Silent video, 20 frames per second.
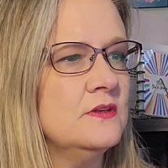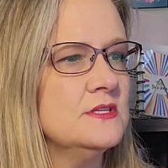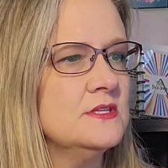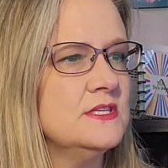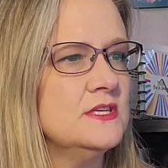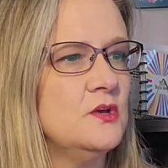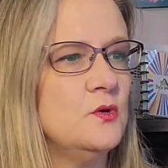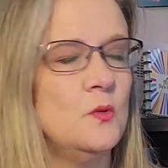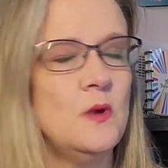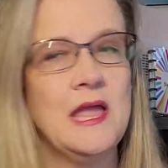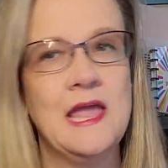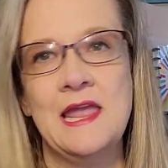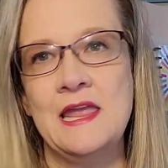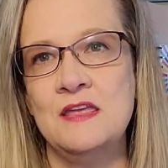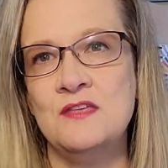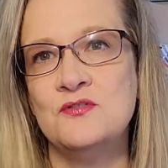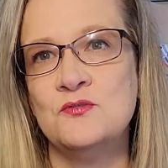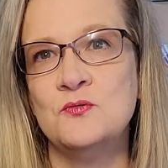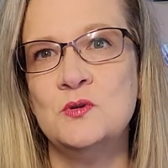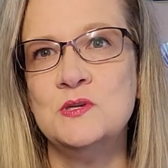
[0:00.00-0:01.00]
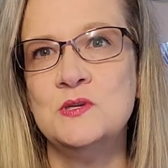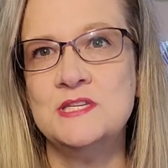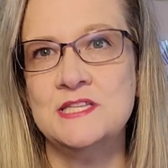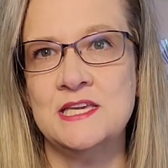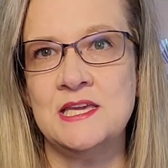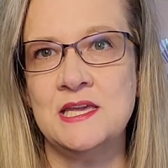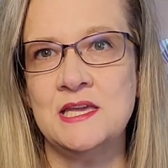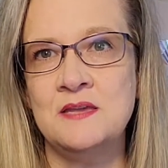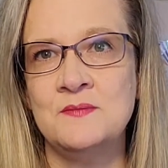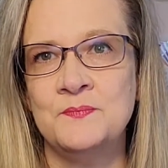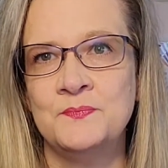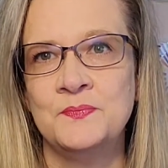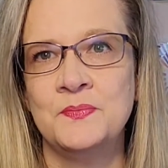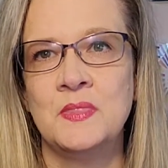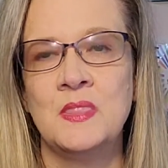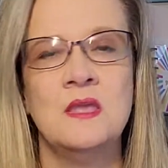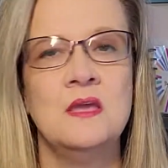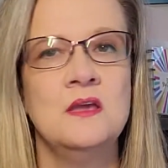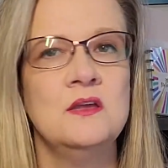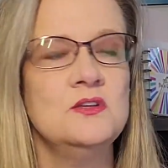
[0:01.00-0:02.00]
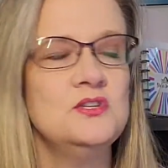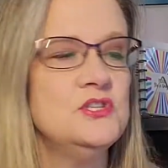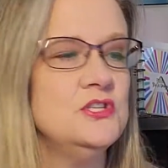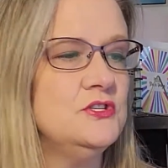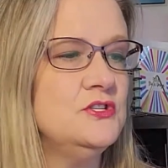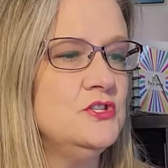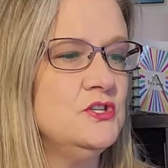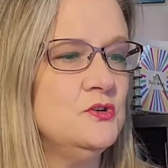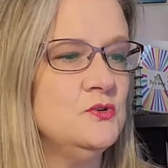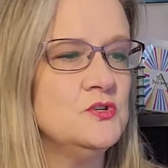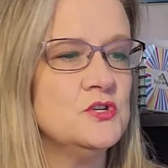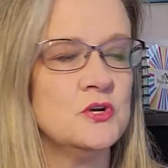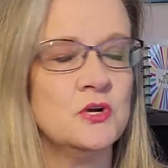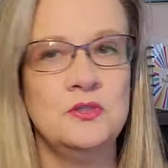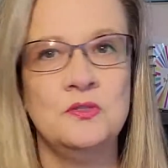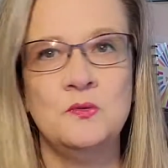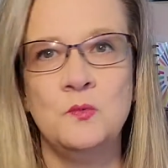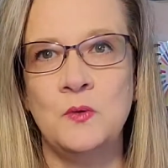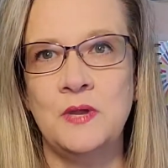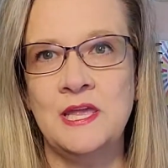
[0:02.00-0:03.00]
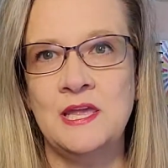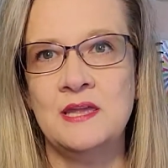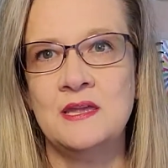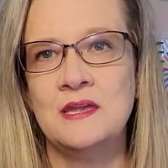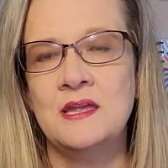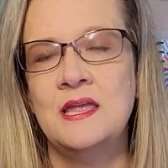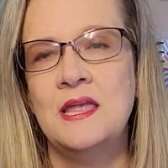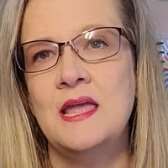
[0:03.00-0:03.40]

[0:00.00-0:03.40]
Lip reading: so A through D, to do during the week.